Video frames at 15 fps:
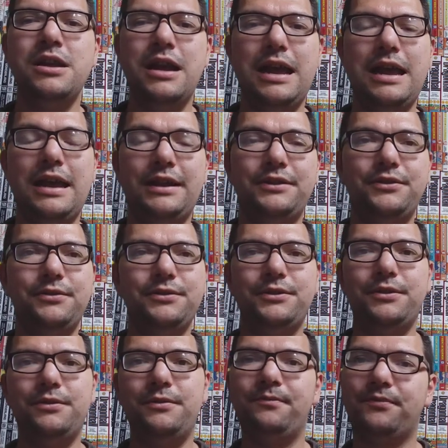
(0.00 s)
and
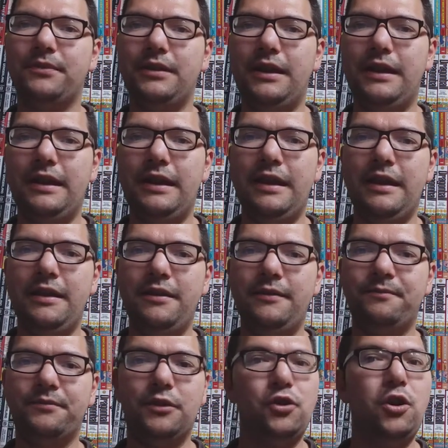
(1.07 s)
also uh,
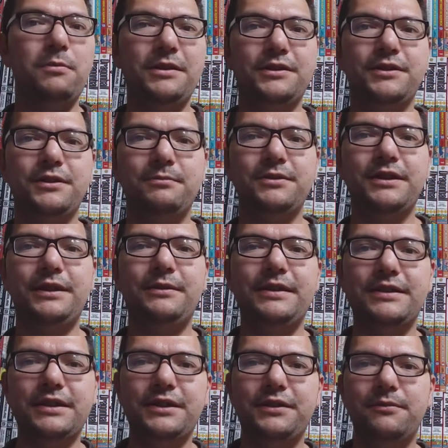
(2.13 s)
comment some
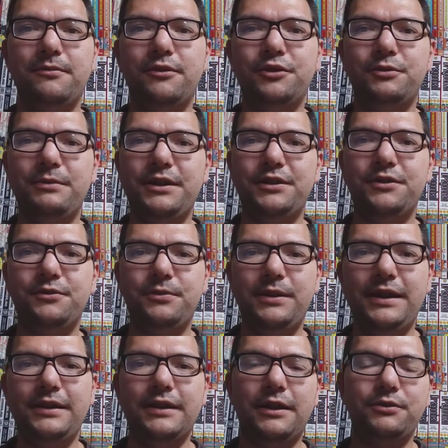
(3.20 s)
series that you want me to
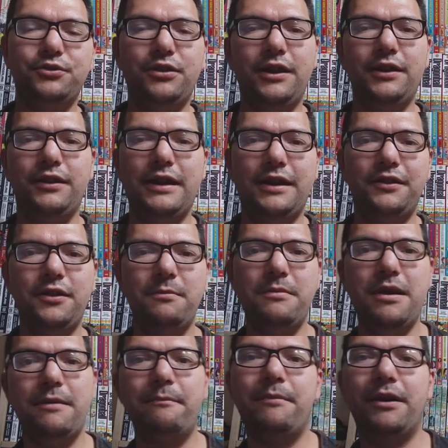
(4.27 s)
read I'll try and get them
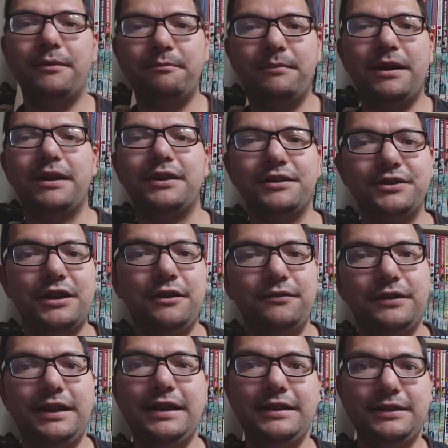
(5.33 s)
but my
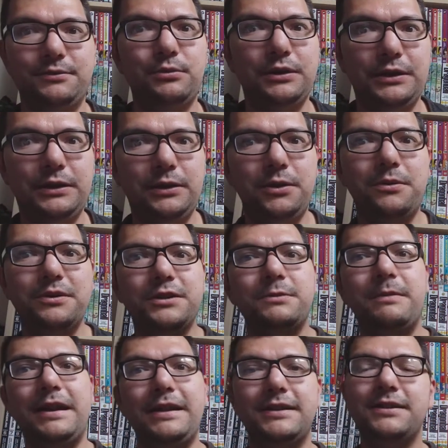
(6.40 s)
shelf is running low on
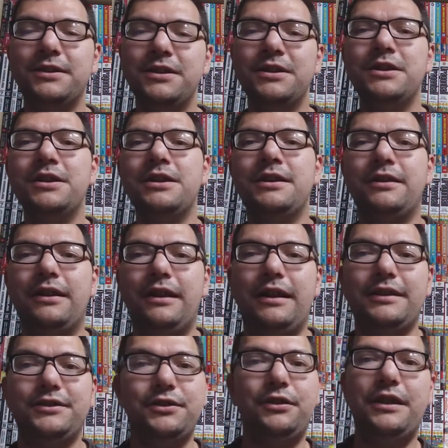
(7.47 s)
space
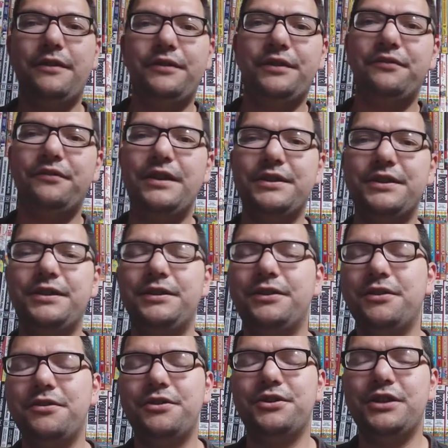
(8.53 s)
I still haven't invested in
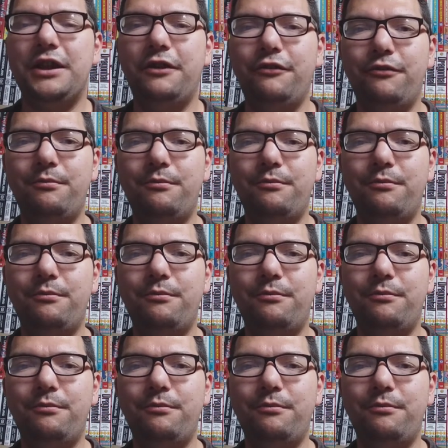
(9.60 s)
another shelf
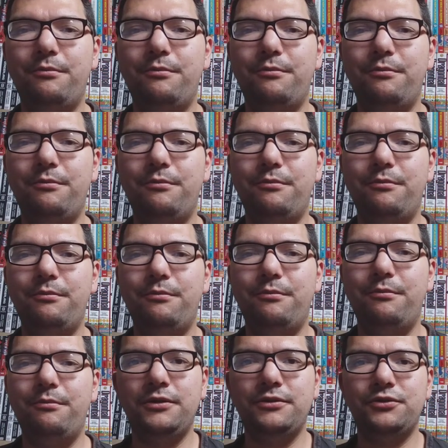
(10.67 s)
I will try my
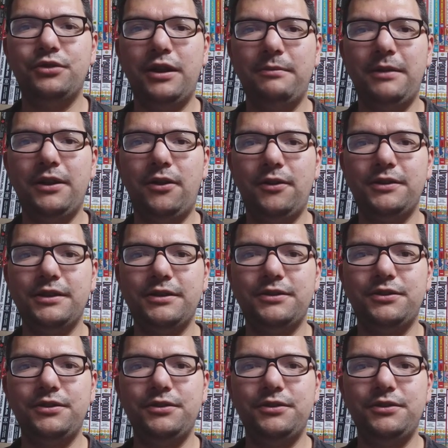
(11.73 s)
hardest to do